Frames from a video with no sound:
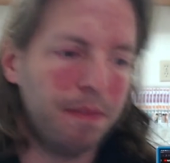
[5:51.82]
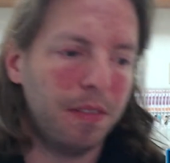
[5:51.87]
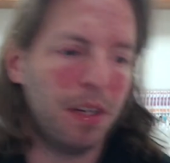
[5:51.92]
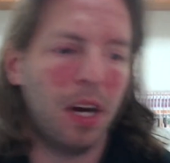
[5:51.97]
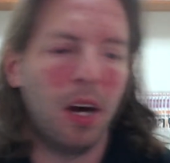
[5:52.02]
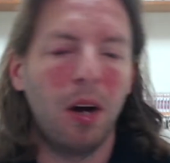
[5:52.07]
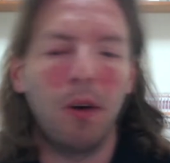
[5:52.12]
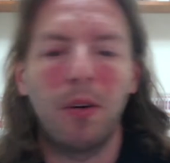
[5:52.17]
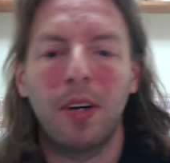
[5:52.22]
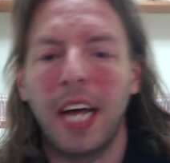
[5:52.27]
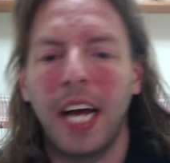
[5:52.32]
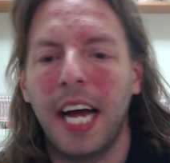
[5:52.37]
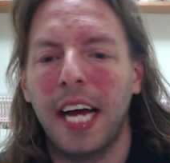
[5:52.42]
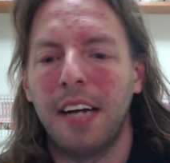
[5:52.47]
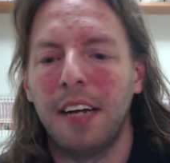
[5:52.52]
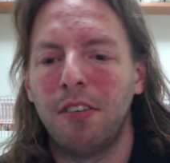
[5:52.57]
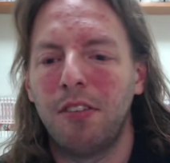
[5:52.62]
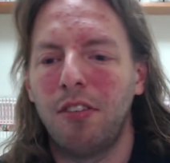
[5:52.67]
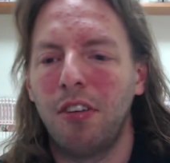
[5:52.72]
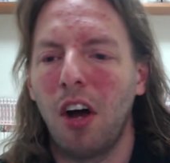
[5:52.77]
Okay,
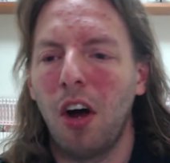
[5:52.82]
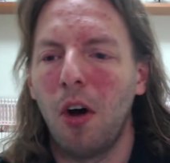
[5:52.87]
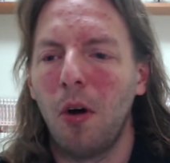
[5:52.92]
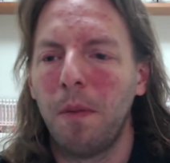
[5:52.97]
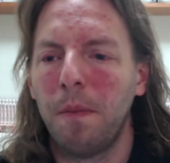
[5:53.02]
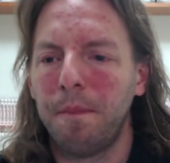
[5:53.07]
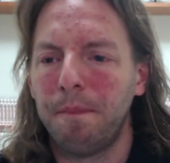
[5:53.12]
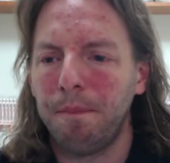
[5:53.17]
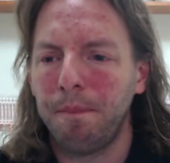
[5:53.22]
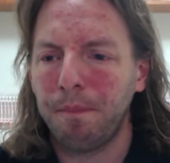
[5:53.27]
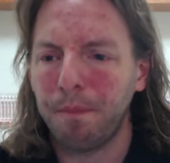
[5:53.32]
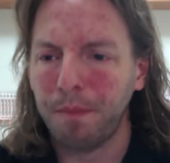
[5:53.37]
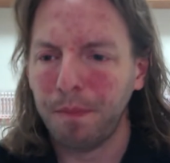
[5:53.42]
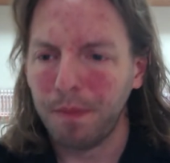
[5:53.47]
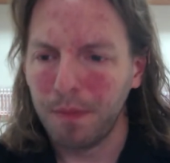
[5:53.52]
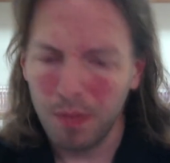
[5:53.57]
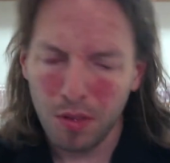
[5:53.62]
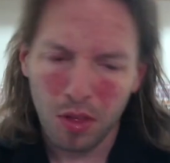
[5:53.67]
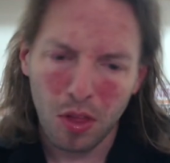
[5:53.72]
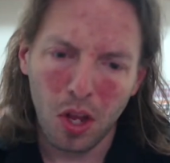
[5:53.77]
so
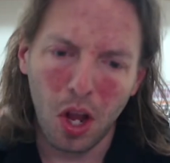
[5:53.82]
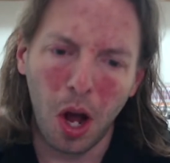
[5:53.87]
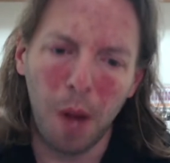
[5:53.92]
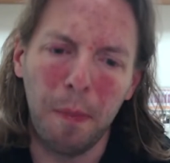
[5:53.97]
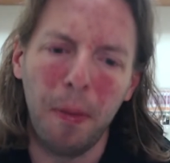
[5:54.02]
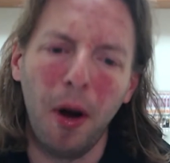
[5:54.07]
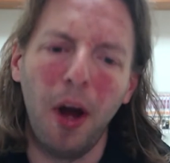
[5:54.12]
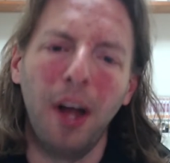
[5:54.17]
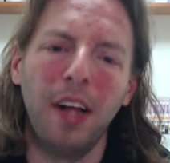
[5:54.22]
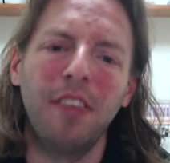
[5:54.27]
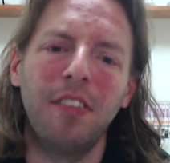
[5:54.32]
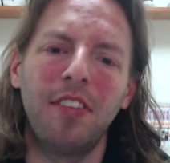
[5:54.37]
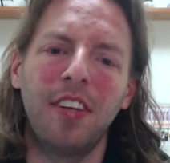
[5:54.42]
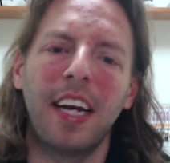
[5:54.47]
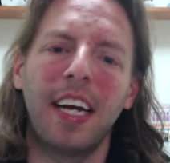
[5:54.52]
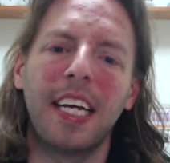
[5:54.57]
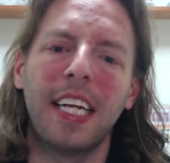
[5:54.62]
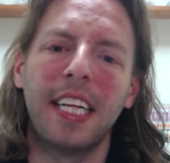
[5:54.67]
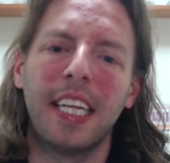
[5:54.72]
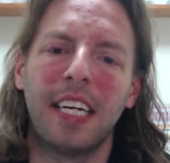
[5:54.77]
upon
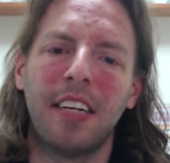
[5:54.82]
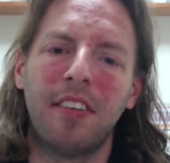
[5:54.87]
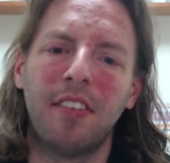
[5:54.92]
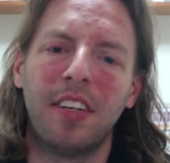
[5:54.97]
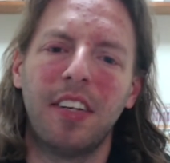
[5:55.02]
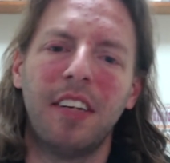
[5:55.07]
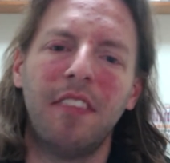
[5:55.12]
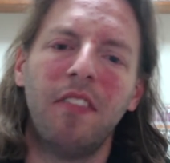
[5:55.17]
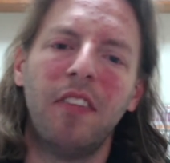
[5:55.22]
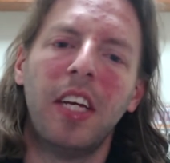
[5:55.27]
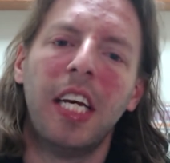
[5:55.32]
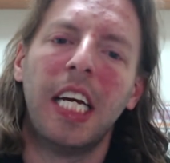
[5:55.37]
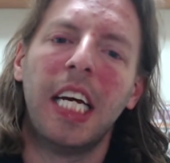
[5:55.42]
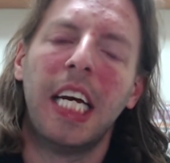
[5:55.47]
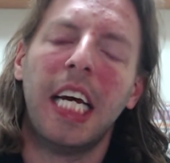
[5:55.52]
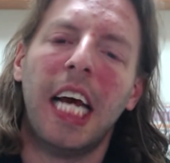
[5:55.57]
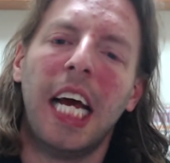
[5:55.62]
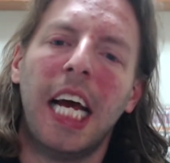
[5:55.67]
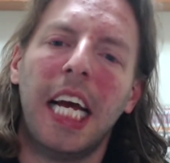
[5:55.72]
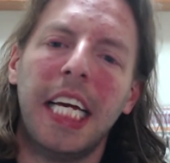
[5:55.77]
second listen,
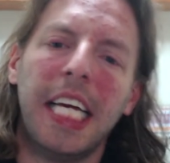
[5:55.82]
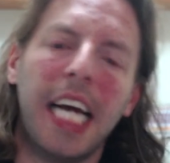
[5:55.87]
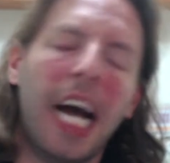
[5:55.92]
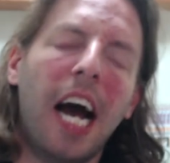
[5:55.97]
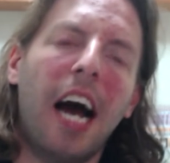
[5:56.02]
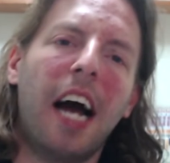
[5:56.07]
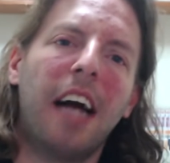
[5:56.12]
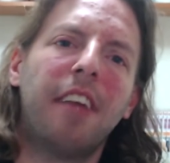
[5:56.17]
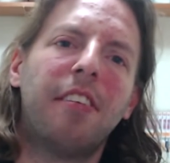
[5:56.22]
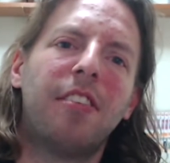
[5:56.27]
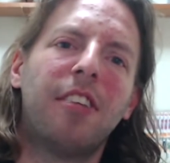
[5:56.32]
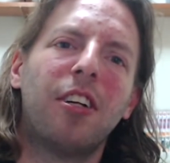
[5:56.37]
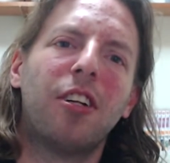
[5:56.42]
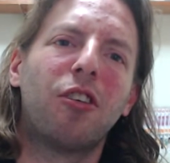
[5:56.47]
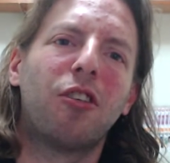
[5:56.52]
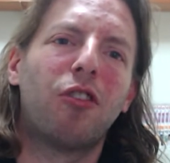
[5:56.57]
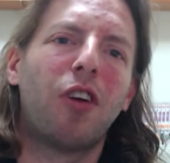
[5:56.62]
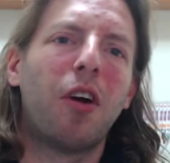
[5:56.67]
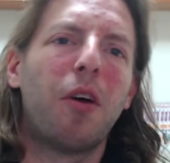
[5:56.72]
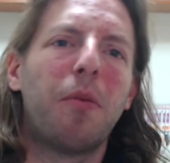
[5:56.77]
yeah, I still
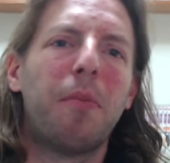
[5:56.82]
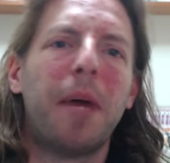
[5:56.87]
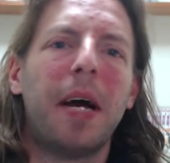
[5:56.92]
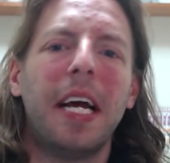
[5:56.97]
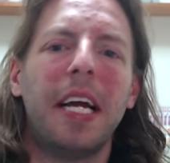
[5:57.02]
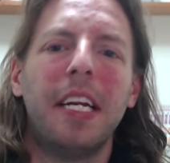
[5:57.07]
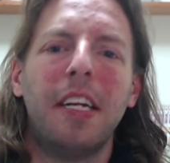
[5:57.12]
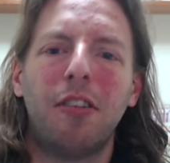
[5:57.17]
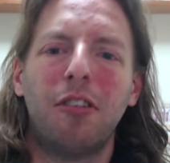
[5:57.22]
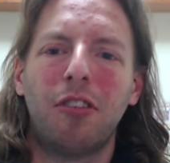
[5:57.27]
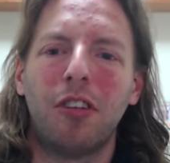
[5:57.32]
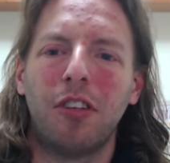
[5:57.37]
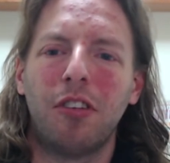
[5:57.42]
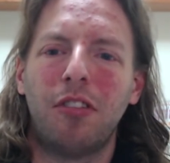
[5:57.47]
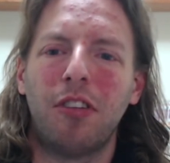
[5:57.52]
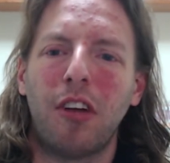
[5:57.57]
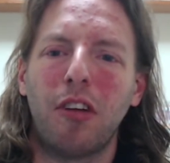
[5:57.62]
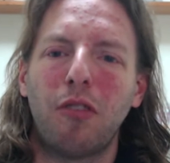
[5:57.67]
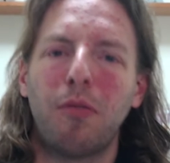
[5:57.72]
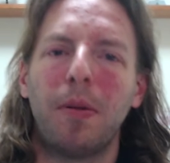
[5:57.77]
agree with my initial
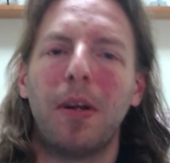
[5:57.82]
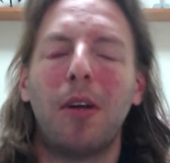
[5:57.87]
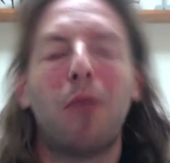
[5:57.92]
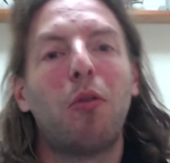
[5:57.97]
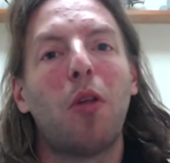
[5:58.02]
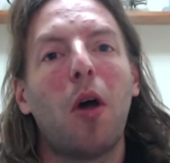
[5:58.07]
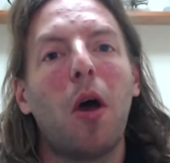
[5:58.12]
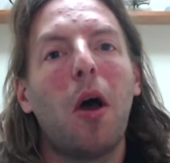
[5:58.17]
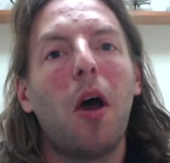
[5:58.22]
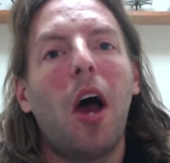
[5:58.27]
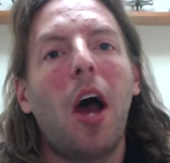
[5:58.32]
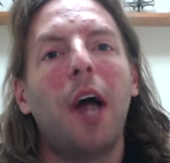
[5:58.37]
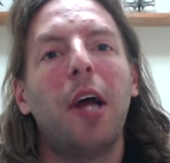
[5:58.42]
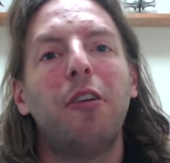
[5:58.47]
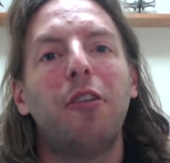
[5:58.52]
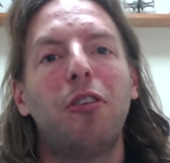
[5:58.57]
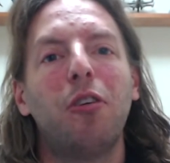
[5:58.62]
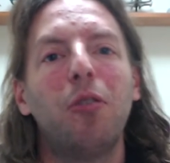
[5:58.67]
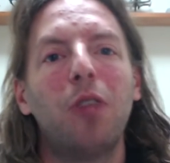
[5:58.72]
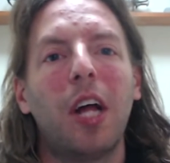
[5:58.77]
assessment. I
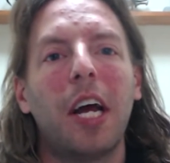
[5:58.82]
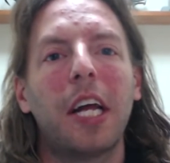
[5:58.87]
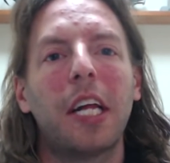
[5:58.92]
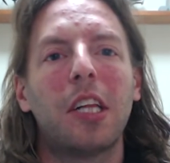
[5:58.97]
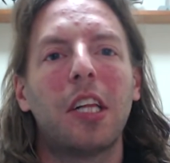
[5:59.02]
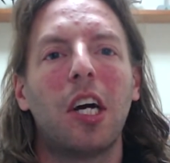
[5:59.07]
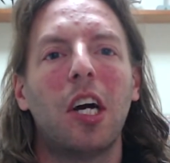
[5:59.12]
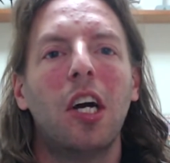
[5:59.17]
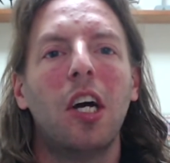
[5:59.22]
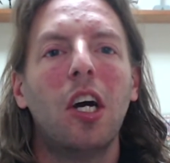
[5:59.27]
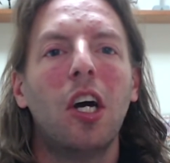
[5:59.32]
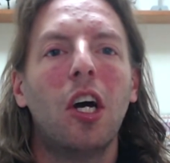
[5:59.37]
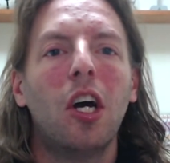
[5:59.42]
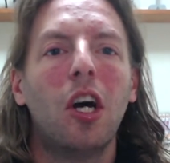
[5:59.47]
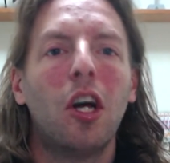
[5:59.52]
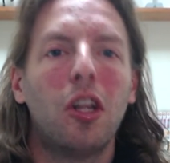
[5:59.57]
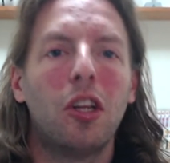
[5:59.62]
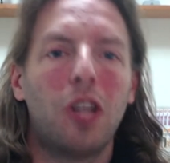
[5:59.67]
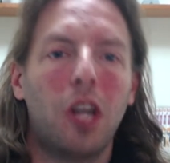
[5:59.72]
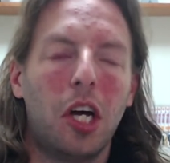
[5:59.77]
do like the
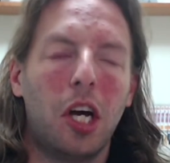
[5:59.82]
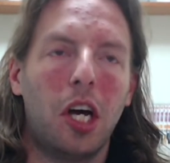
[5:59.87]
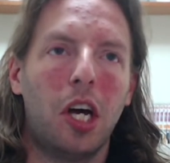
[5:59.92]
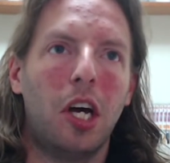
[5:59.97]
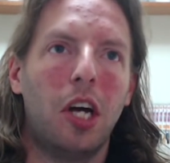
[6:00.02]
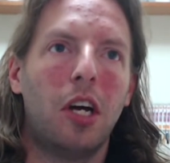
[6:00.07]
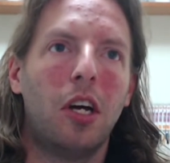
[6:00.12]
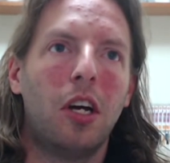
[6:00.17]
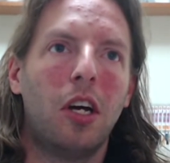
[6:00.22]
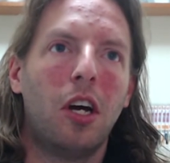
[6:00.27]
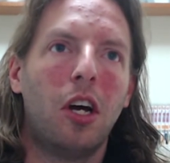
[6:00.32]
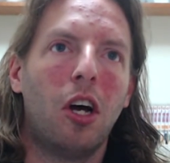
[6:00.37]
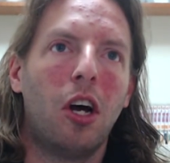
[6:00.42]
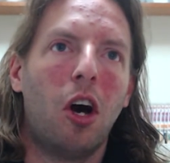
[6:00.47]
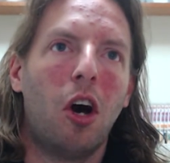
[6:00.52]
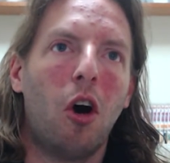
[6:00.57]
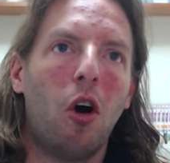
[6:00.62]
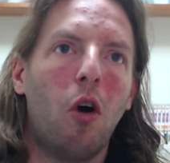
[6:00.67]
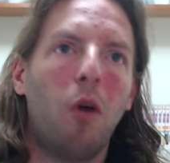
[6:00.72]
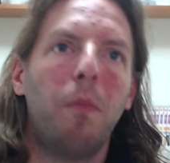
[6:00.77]

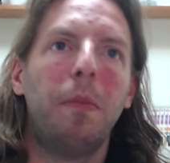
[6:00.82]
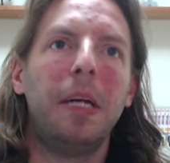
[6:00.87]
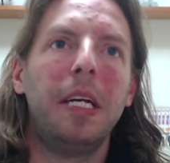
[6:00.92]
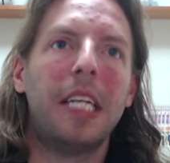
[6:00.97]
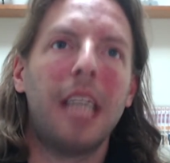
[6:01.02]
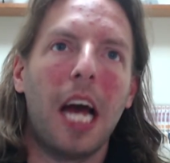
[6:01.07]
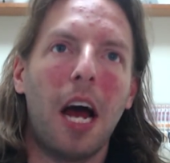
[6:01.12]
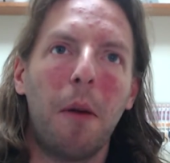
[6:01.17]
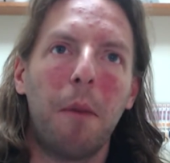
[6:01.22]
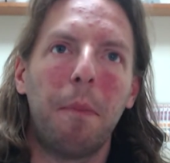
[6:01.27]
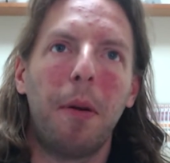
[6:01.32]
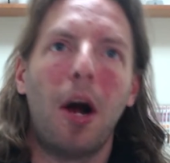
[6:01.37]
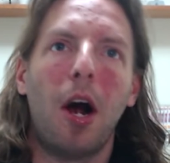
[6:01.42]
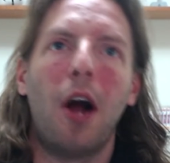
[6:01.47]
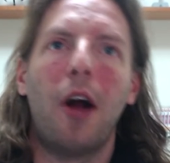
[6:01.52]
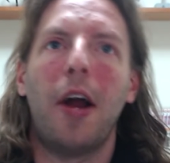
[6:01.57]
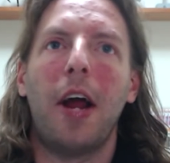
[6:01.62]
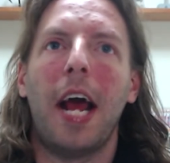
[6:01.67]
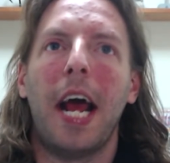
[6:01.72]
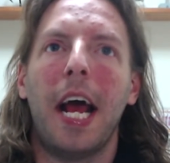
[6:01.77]
hold me down
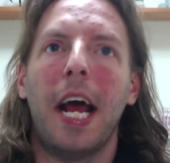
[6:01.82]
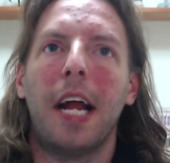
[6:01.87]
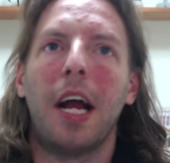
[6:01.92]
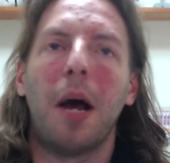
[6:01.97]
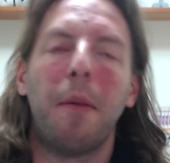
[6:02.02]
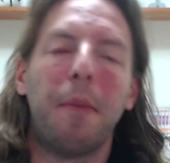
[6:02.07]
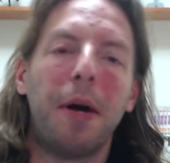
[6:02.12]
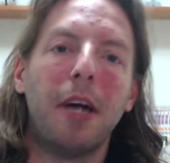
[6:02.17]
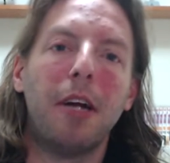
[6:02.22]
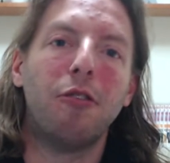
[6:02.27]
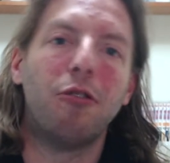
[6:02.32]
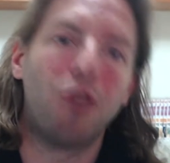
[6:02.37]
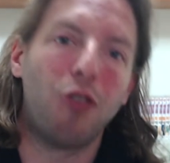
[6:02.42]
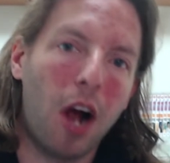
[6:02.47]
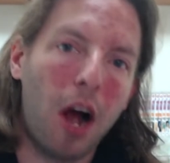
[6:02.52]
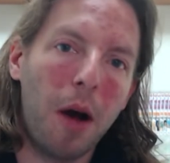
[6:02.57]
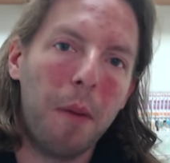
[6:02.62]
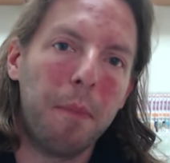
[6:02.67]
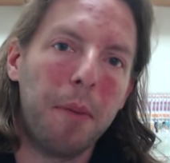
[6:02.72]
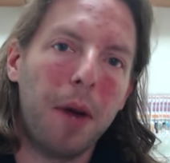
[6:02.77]
part and I might drown